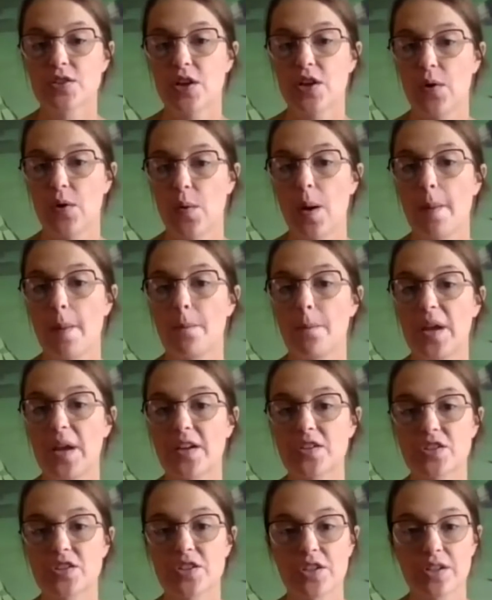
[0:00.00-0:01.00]
So
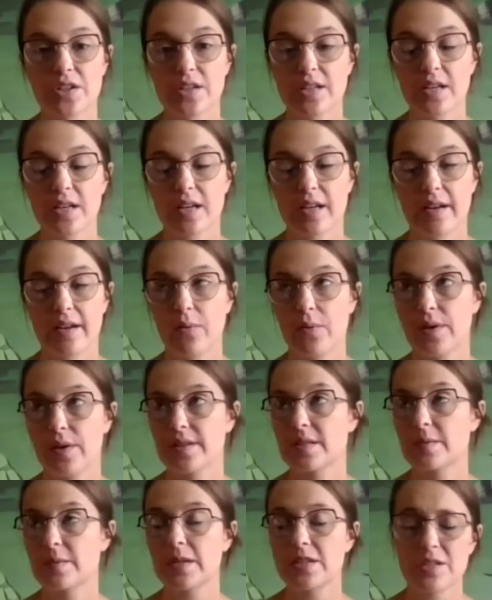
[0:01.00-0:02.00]
make sure,
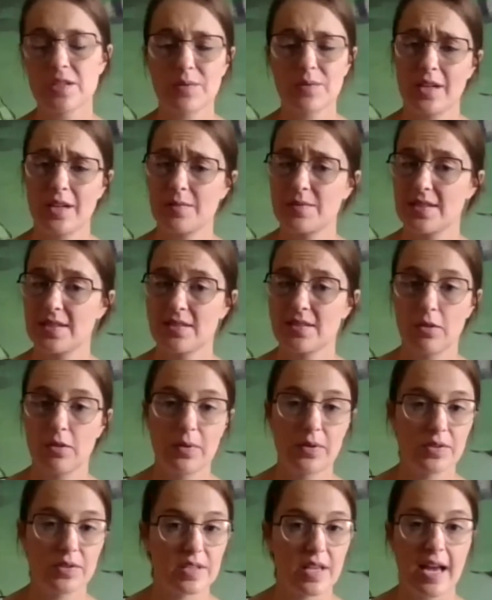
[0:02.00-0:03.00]
especially when it comes to
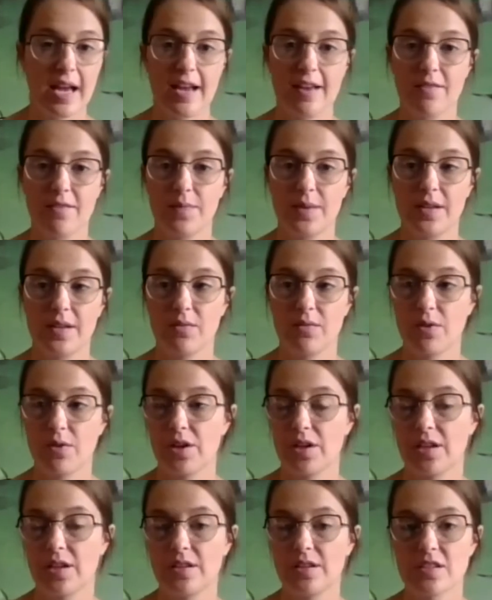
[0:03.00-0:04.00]
syllables, I've been
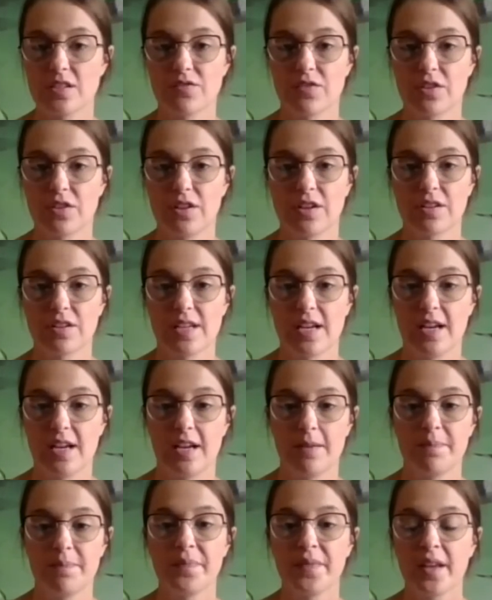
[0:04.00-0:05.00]
working on this for a long
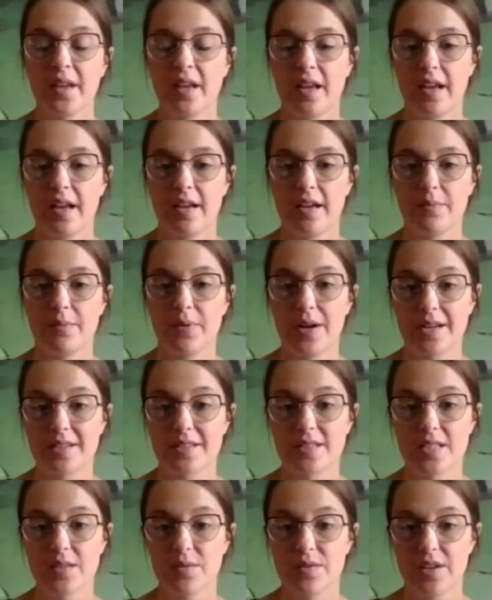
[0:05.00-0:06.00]
time and
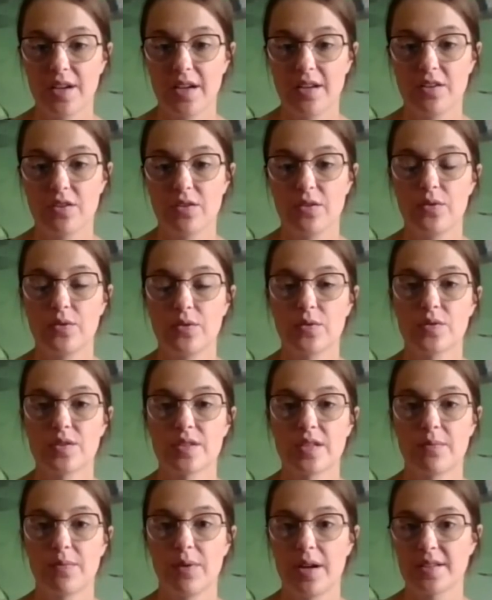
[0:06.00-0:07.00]
practicing with haikus
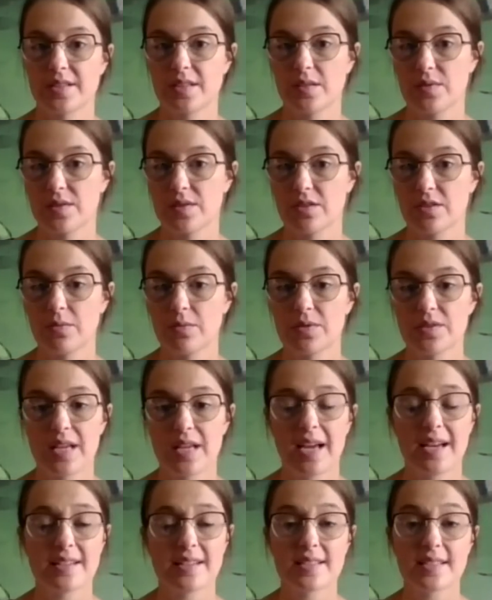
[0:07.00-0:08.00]
and practicing the syllables.
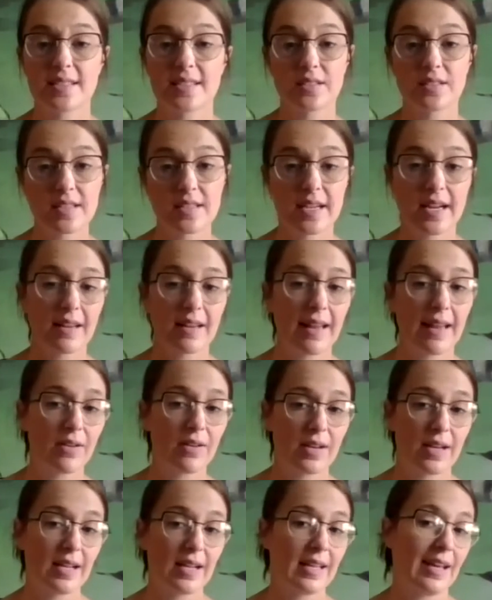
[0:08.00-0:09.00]
I still say it out
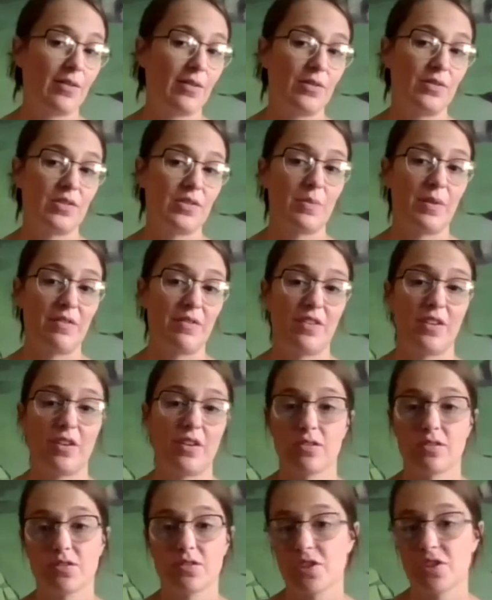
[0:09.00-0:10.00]
loud and I count using my
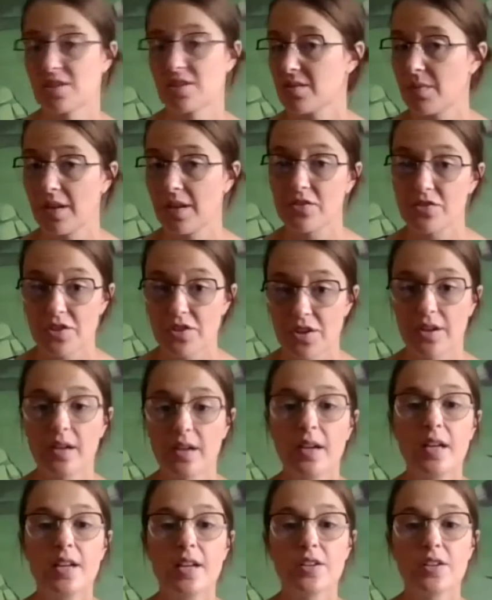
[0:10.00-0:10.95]
fingers just to make sure.